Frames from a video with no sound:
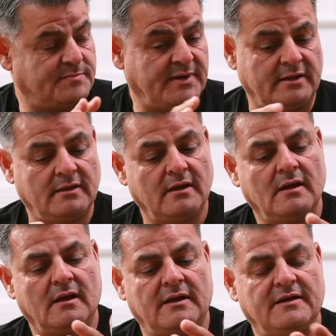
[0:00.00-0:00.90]
spin.
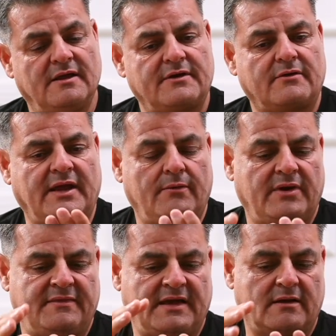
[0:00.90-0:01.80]
Another great
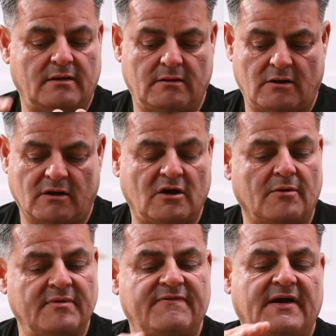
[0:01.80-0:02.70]
way that our
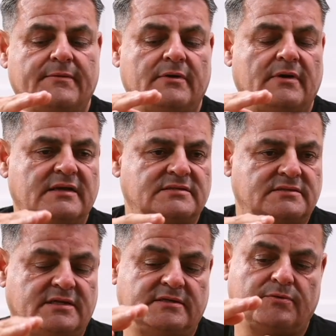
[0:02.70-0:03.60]
carbon fiber
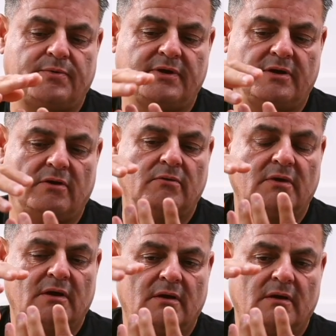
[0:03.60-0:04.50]
SST
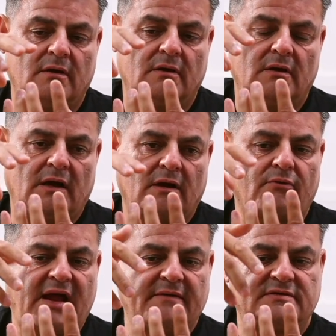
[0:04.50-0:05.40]
2.0
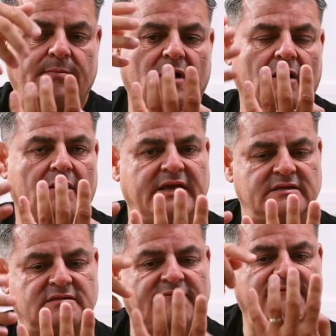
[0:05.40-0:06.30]
grabs the ball
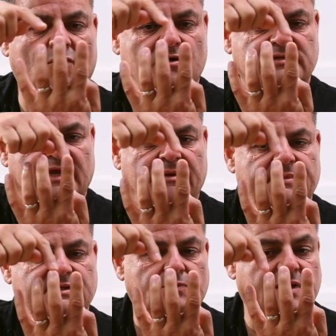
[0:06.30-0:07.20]
is the force in
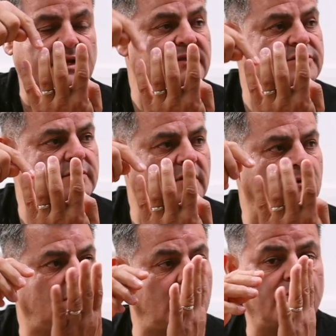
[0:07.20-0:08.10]
between each
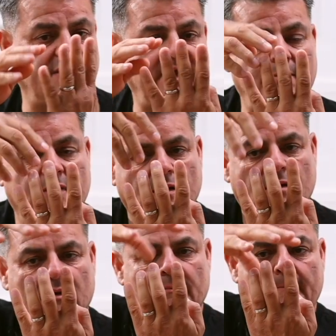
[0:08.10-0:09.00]
rib
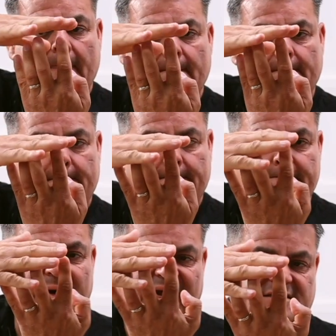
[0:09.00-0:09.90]

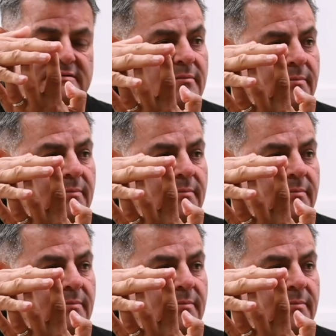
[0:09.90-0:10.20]
bites the